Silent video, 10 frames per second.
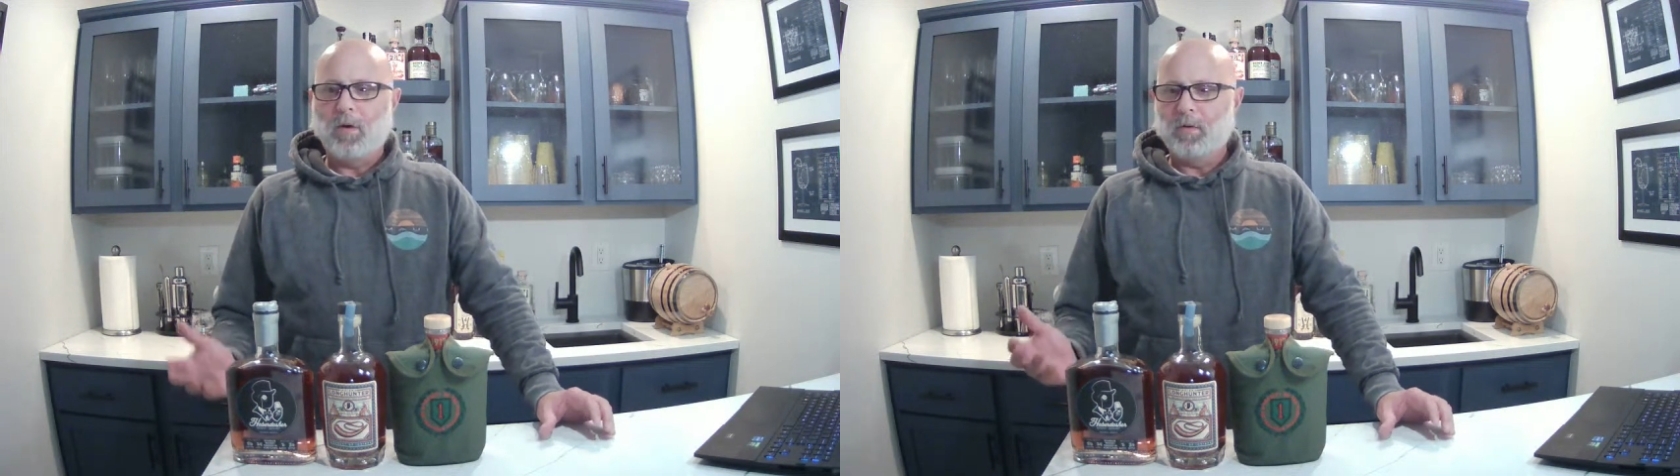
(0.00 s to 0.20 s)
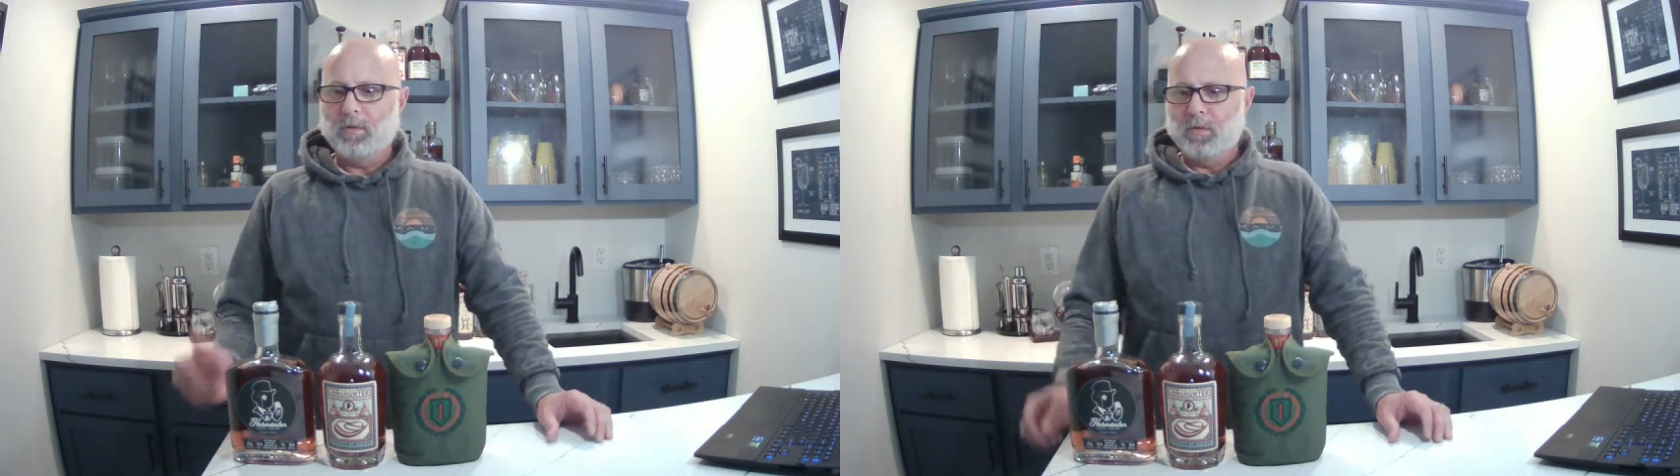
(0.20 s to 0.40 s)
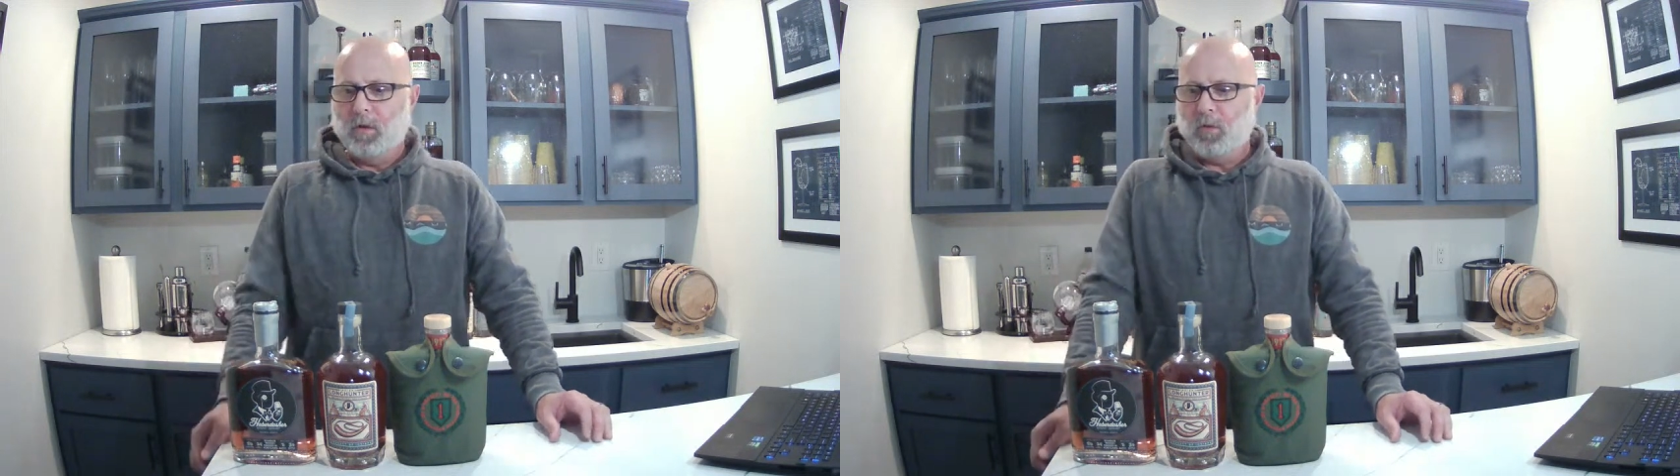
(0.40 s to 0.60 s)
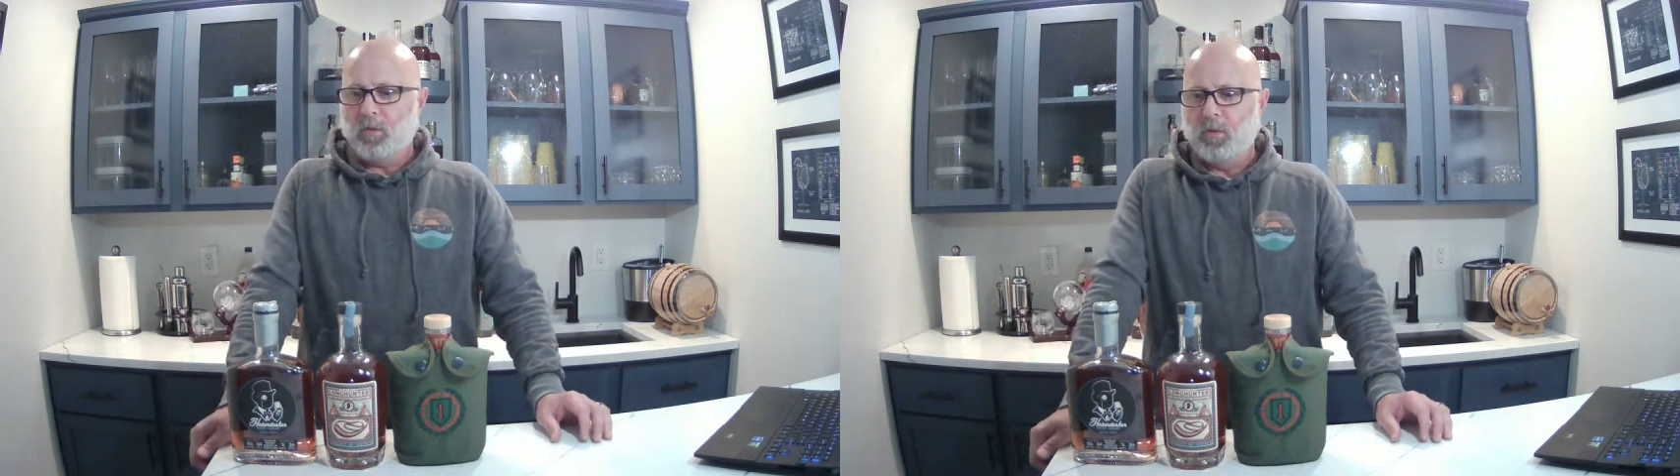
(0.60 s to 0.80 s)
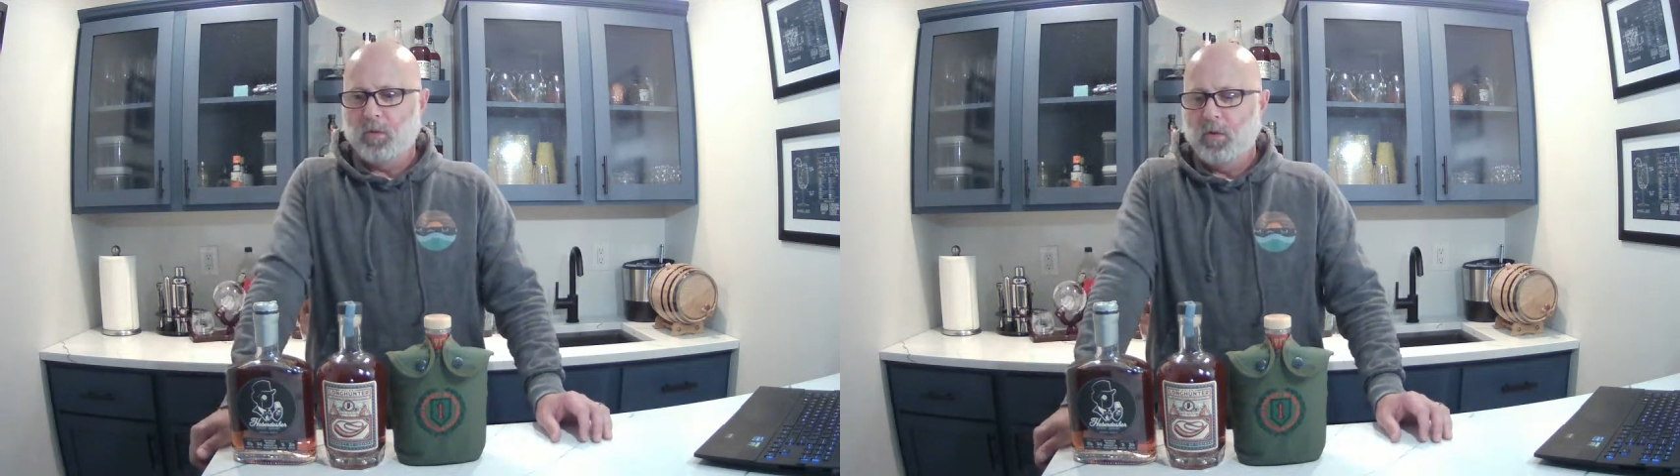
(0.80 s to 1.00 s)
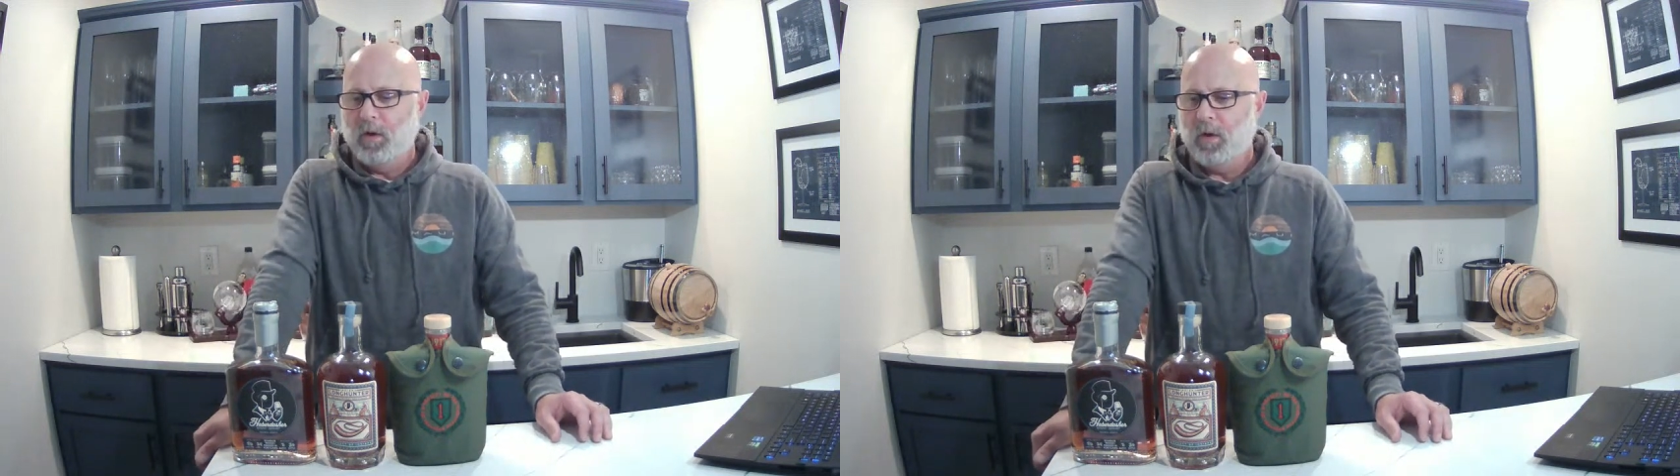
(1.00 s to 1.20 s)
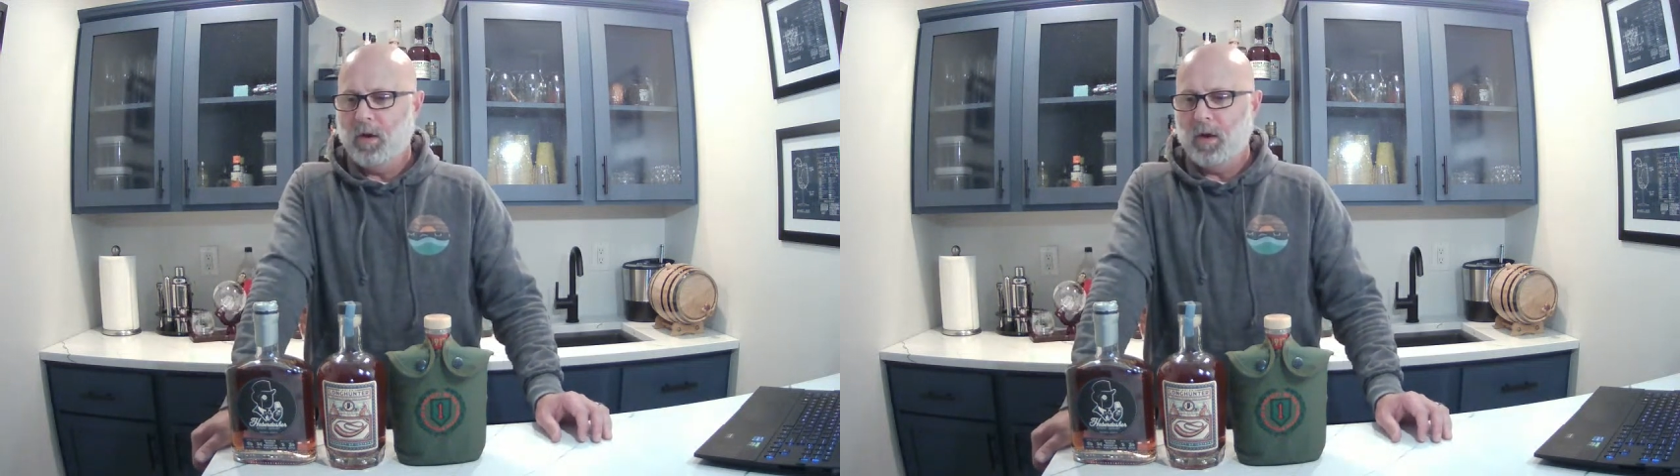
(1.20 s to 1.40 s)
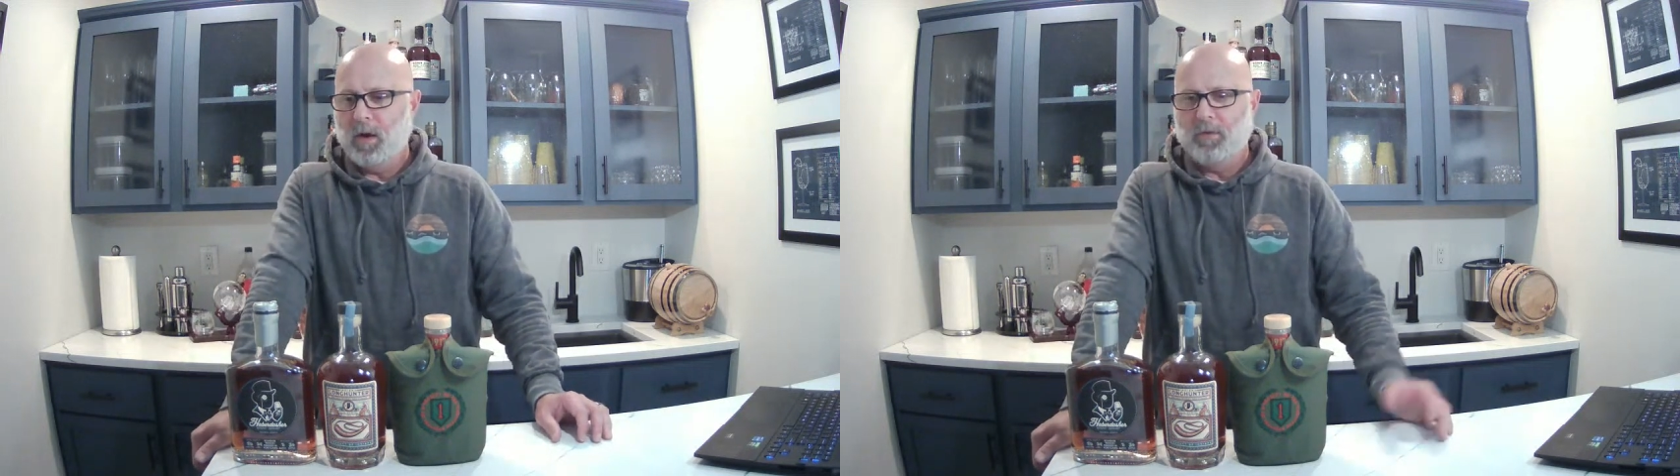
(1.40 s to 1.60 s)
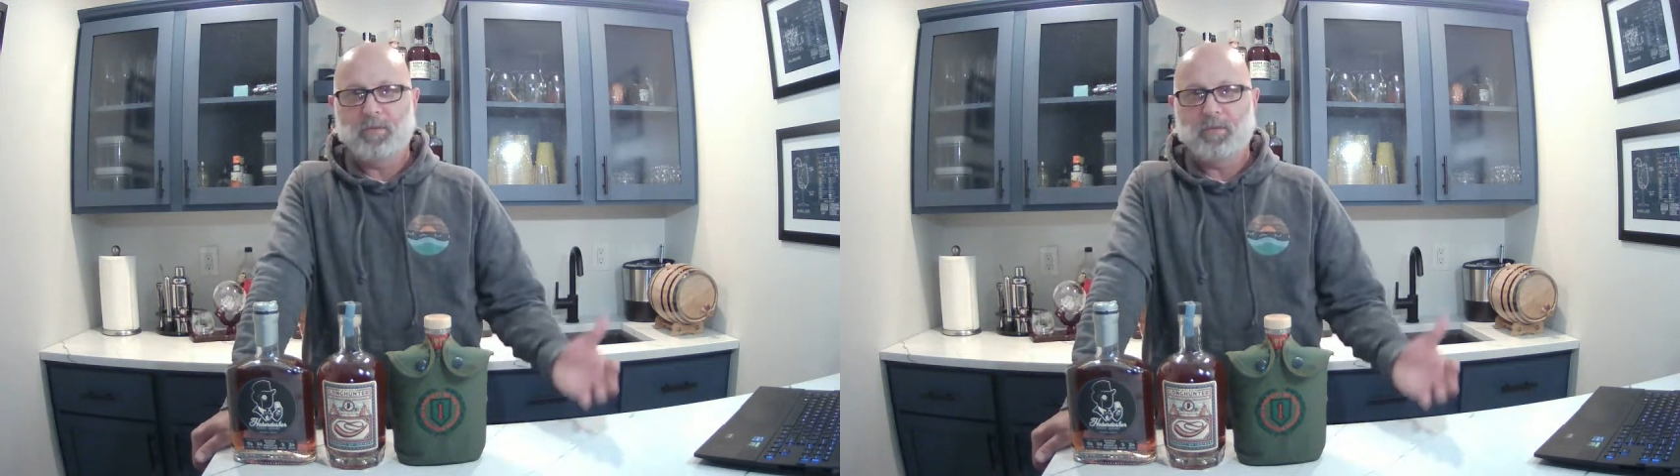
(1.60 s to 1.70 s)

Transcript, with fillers: small local